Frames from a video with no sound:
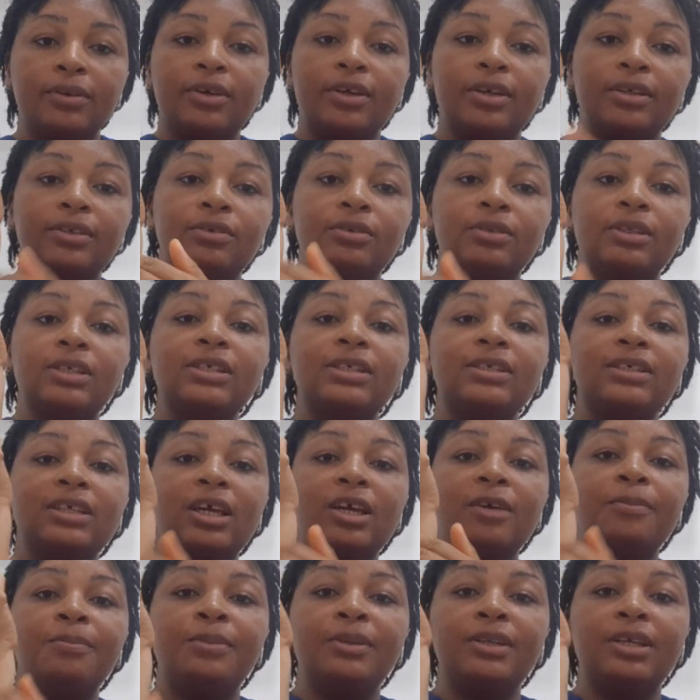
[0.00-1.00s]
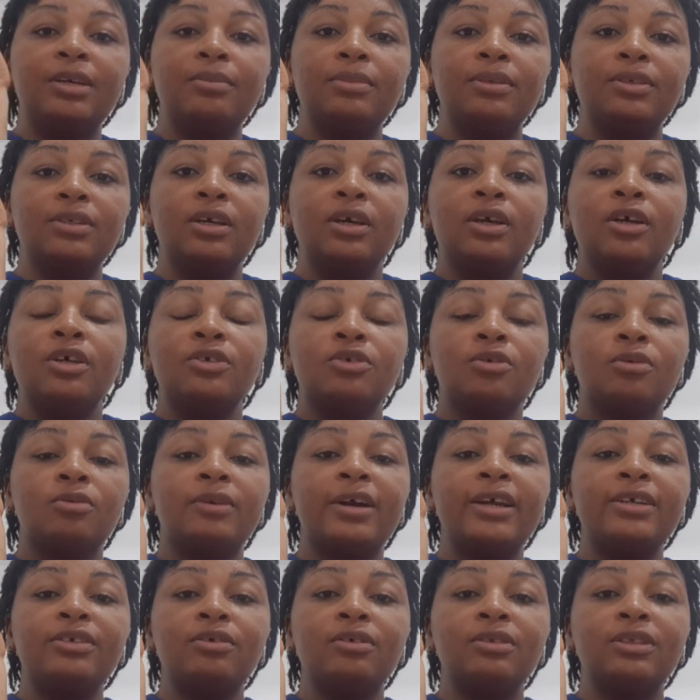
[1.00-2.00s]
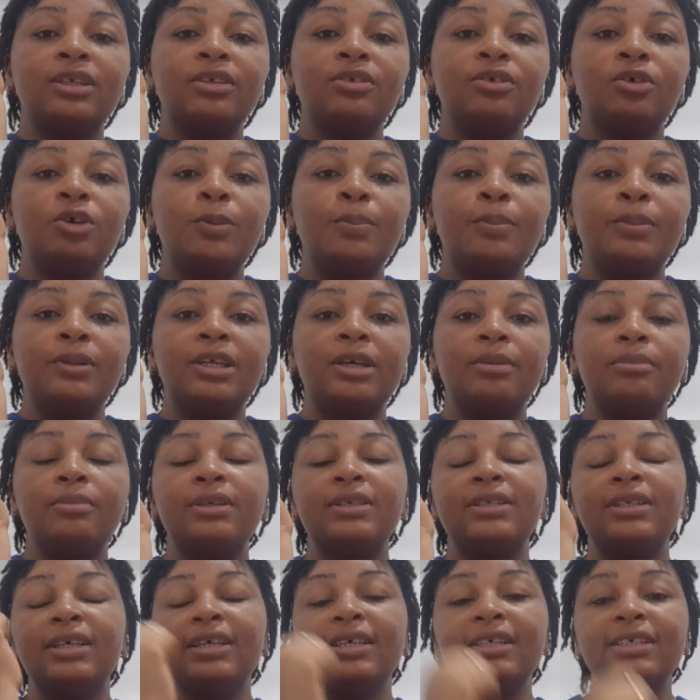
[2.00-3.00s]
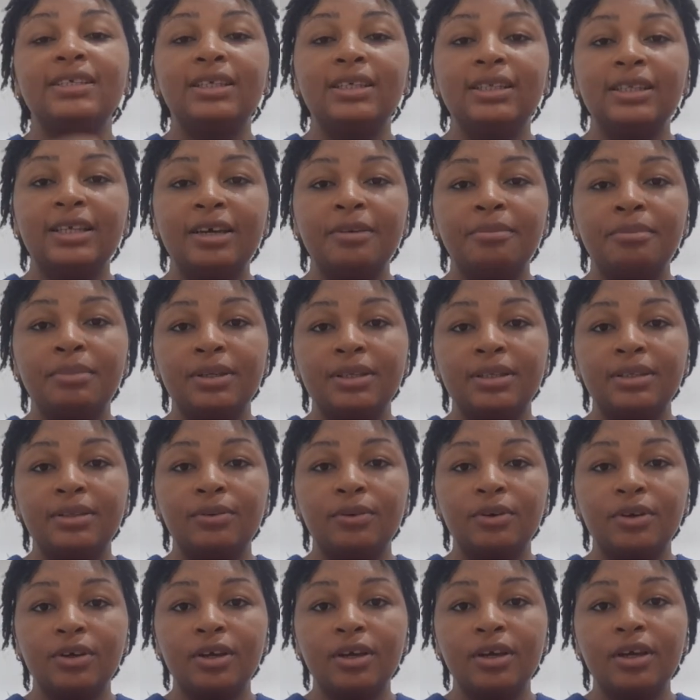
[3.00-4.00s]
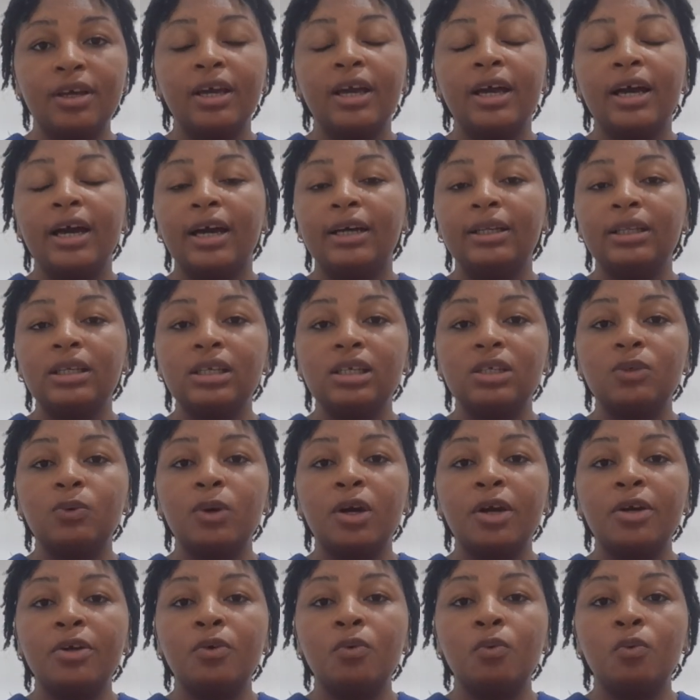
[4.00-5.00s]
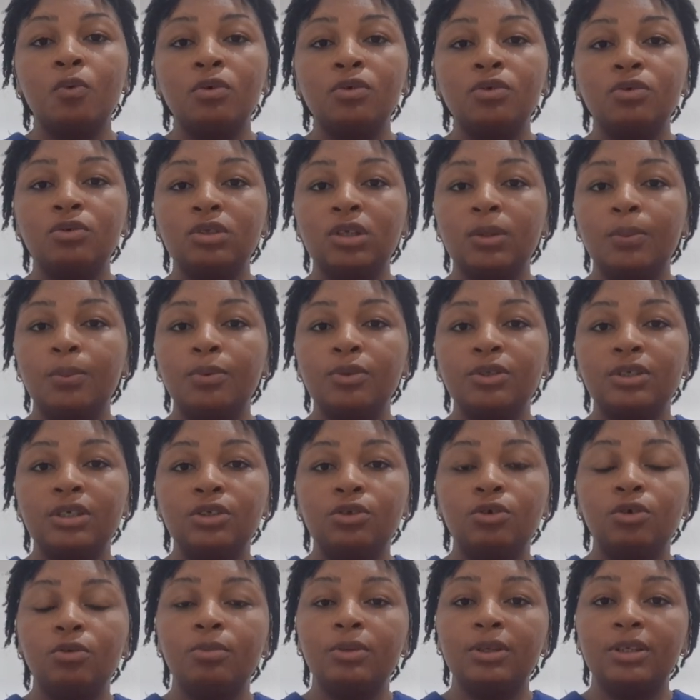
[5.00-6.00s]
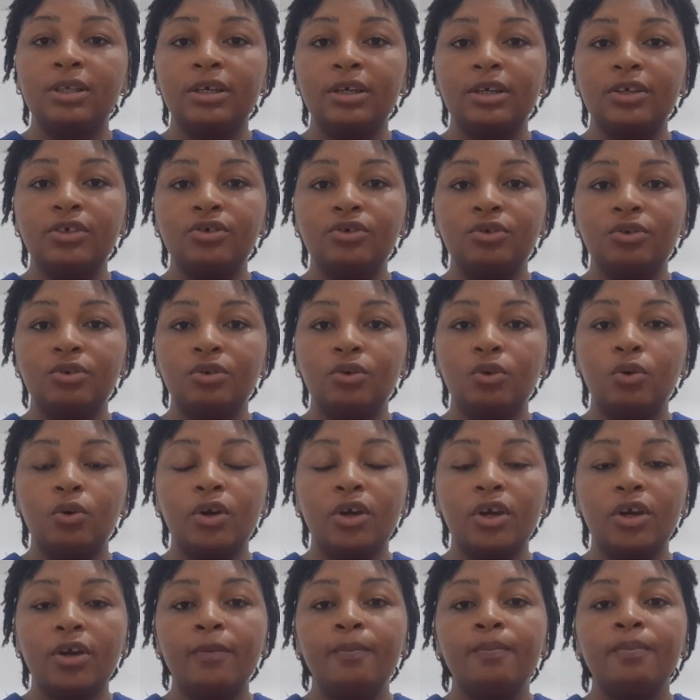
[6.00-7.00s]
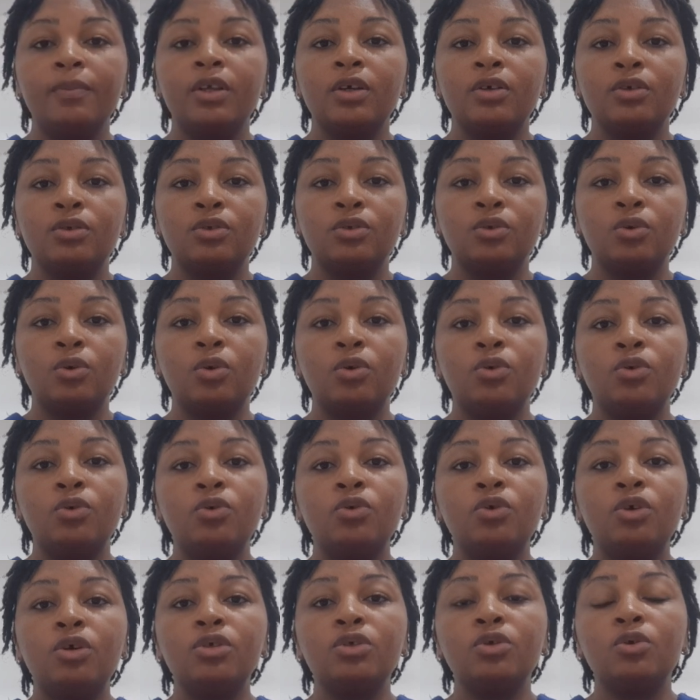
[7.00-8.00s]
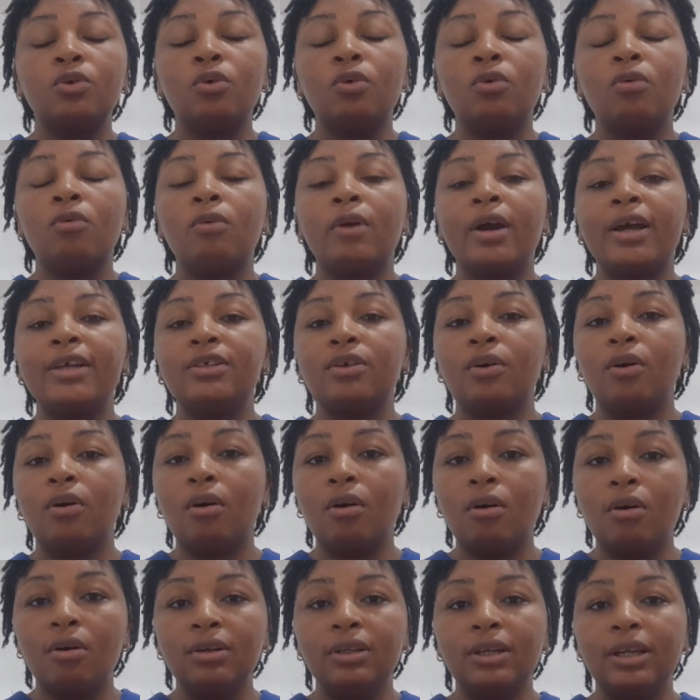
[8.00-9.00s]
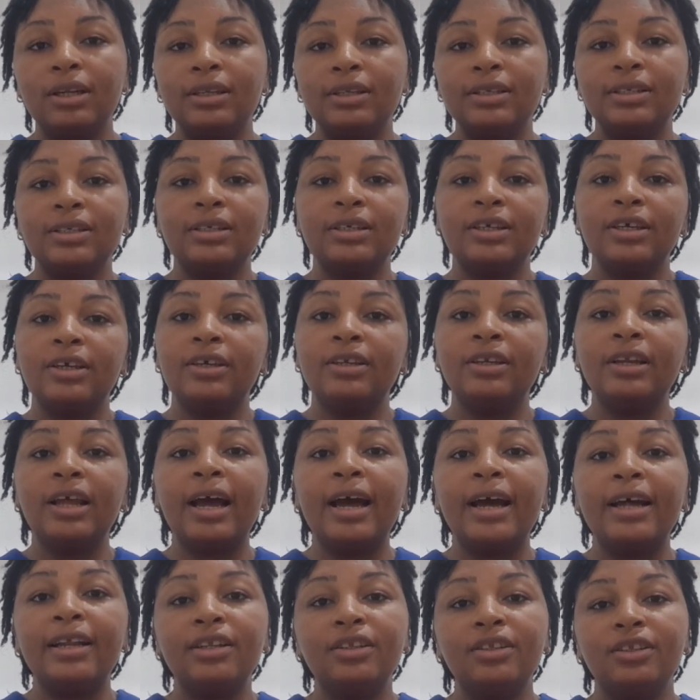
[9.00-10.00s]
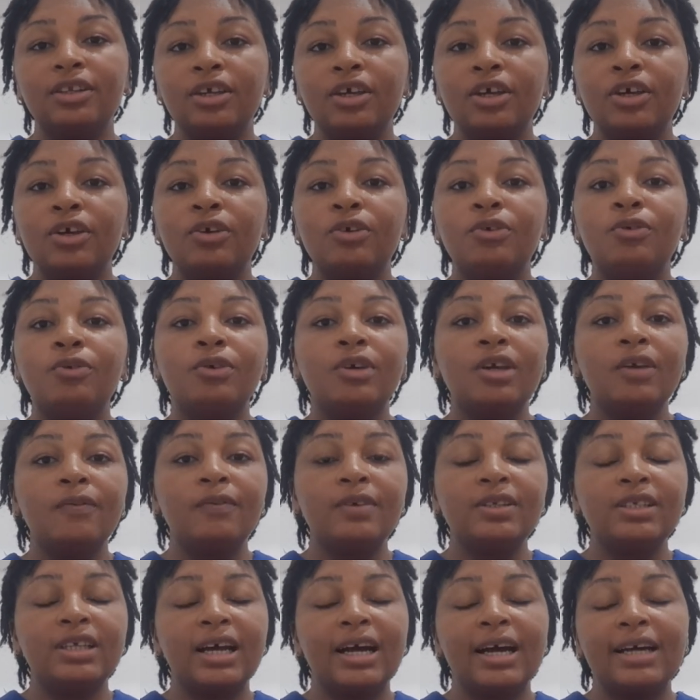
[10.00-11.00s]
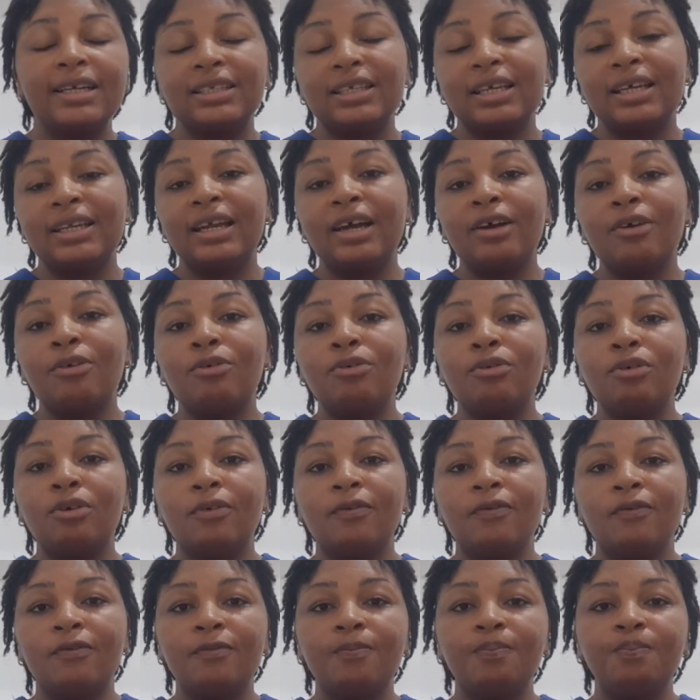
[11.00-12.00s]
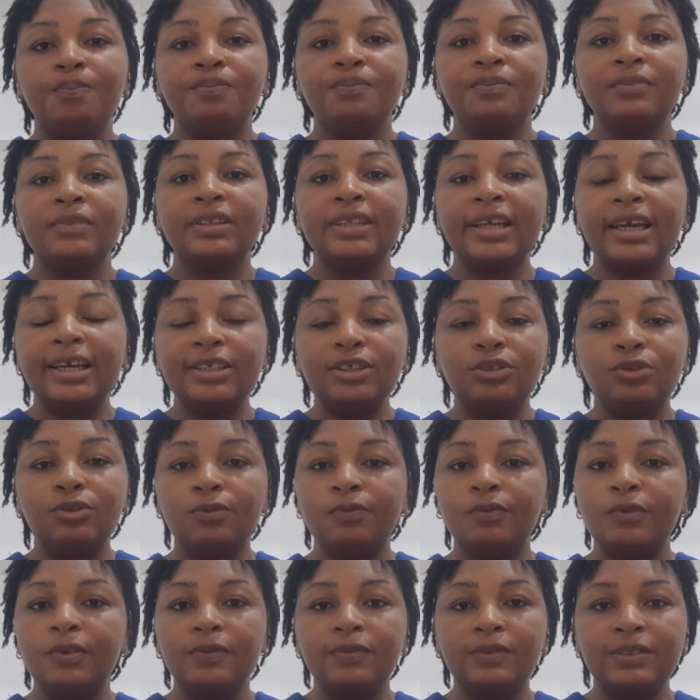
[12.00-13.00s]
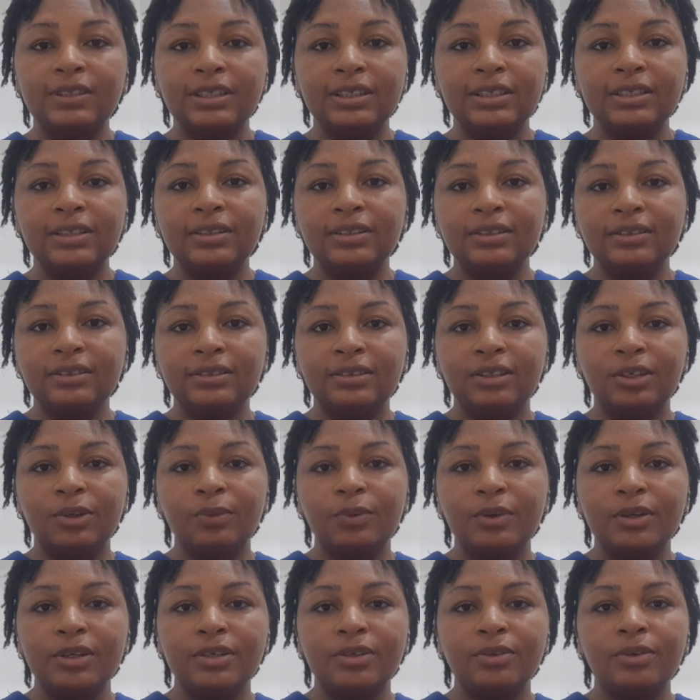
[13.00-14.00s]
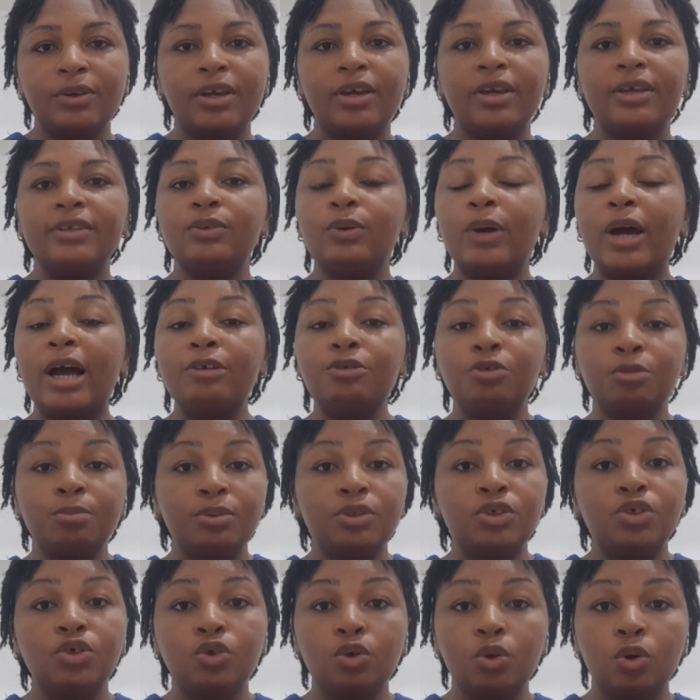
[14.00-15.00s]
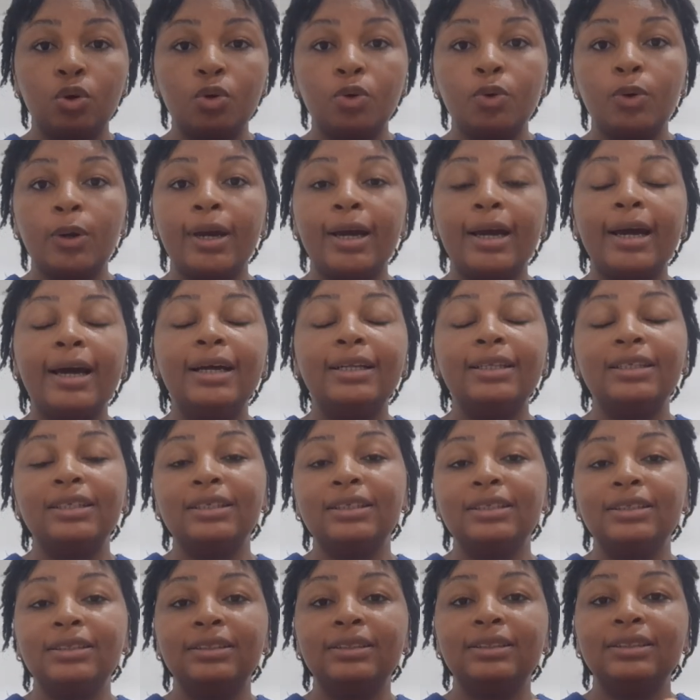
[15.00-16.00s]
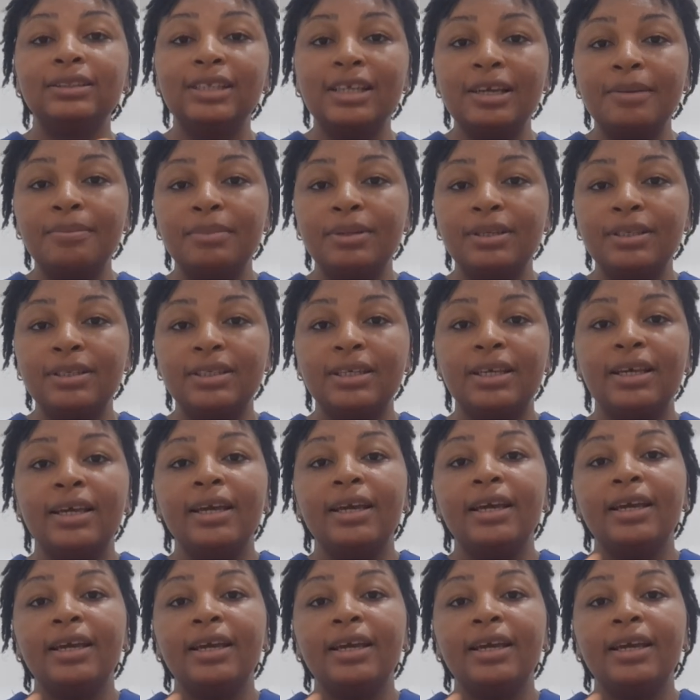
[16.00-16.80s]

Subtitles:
Okay, so this is the epidermis, so right under the epidermis is the dermis. Okay, and this is where you want to deposit your medication. Okay, so you just go right under the skin and you give it at an angle of 10 to 15 degrees. Okay, so have to be sure you are at the dermis.